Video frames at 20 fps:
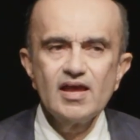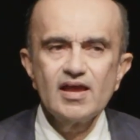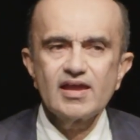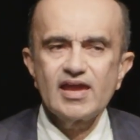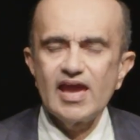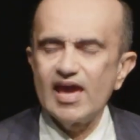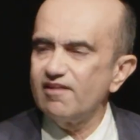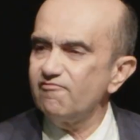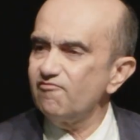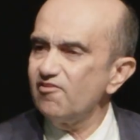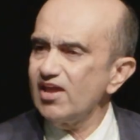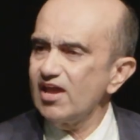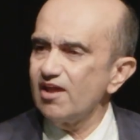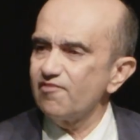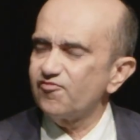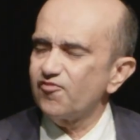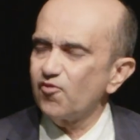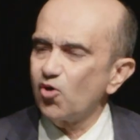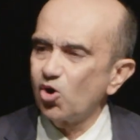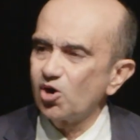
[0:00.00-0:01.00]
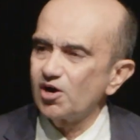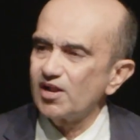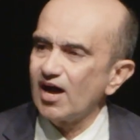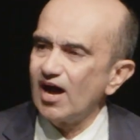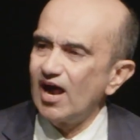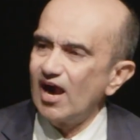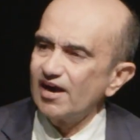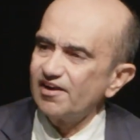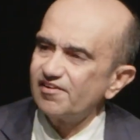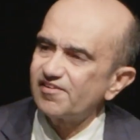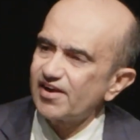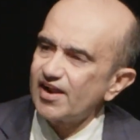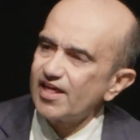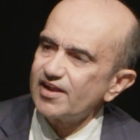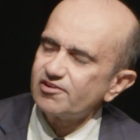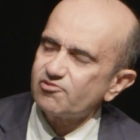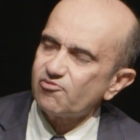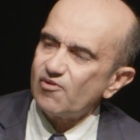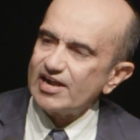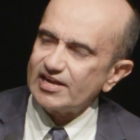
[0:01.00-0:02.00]
Can we afford
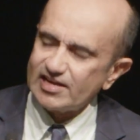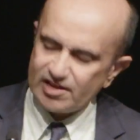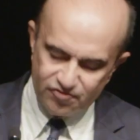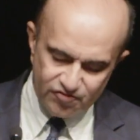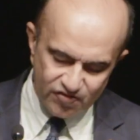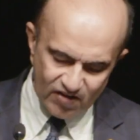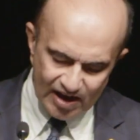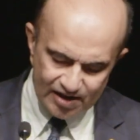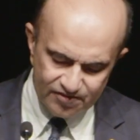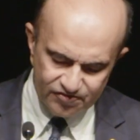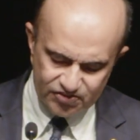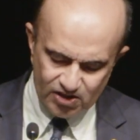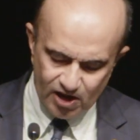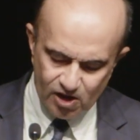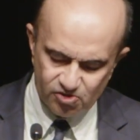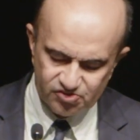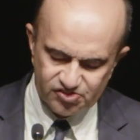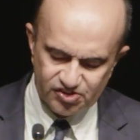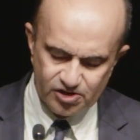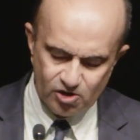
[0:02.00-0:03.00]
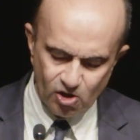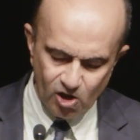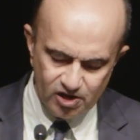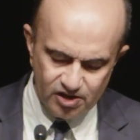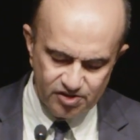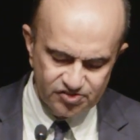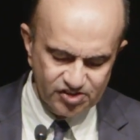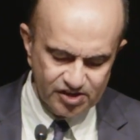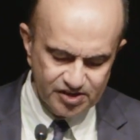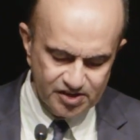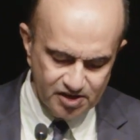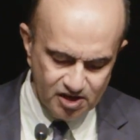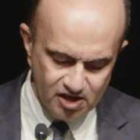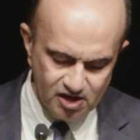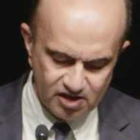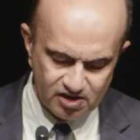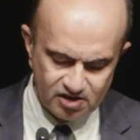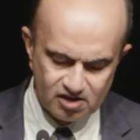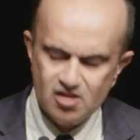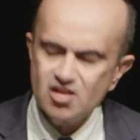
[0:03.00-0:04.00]
$125,000 a
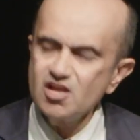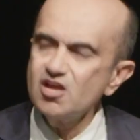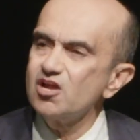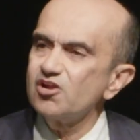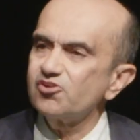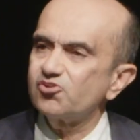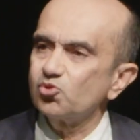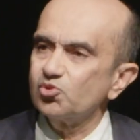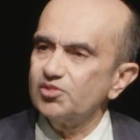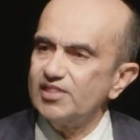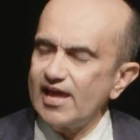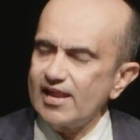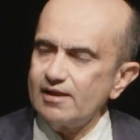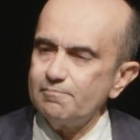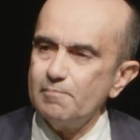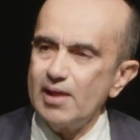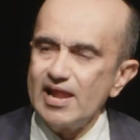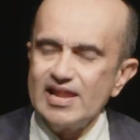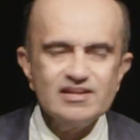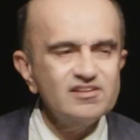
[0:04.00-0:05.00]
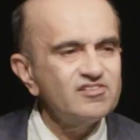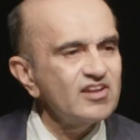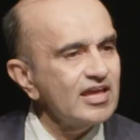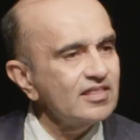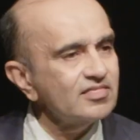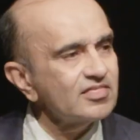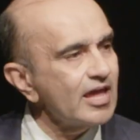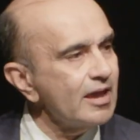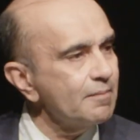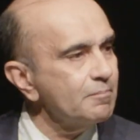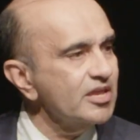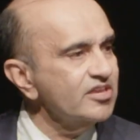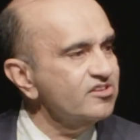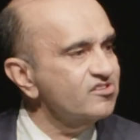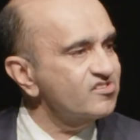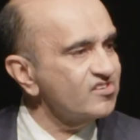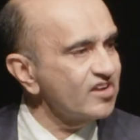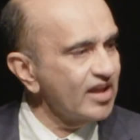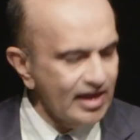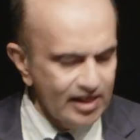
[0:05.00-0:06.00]
year to then maintain them in
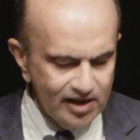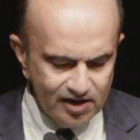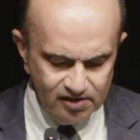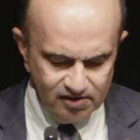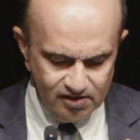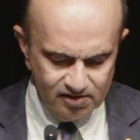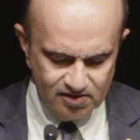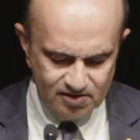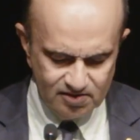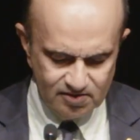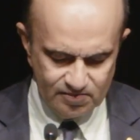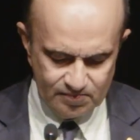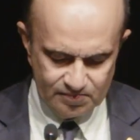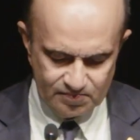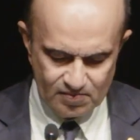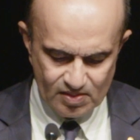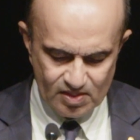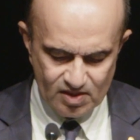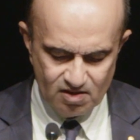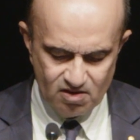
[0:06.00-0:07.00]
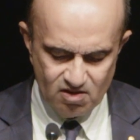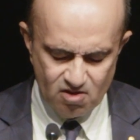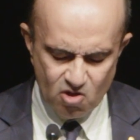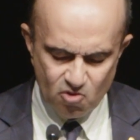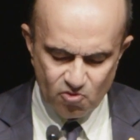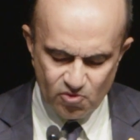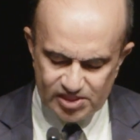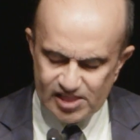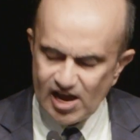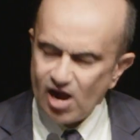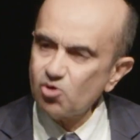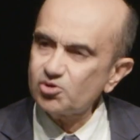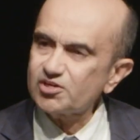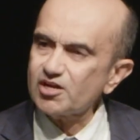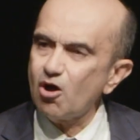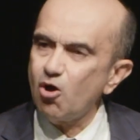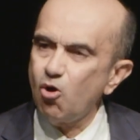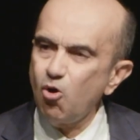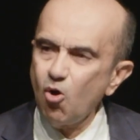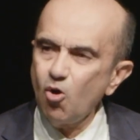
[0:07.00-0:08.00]
jail without a
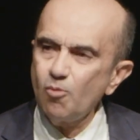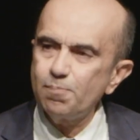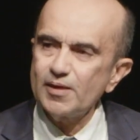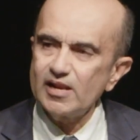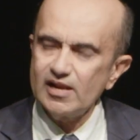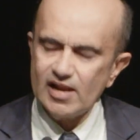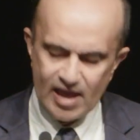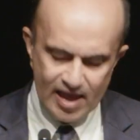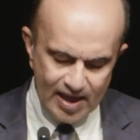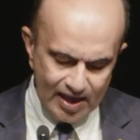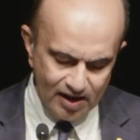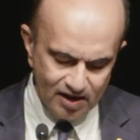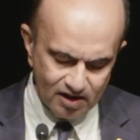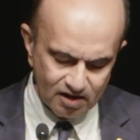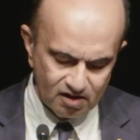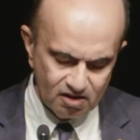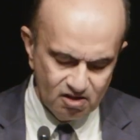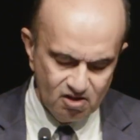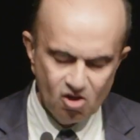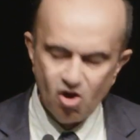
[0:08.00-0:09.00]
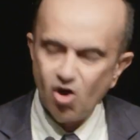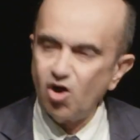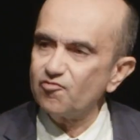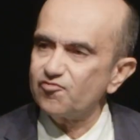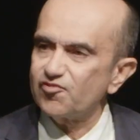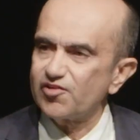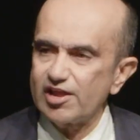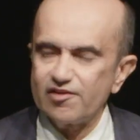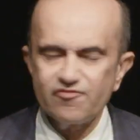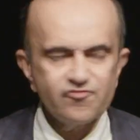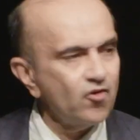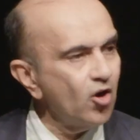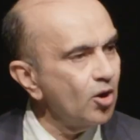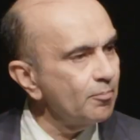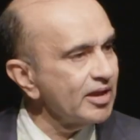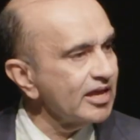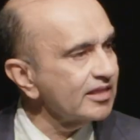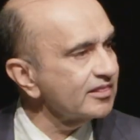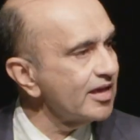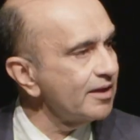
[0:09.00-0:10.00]
hope in hell of
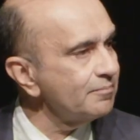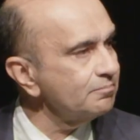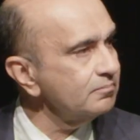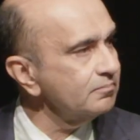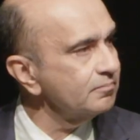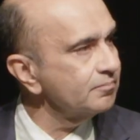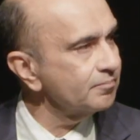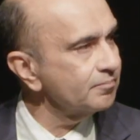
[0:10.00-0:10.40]
reforming them?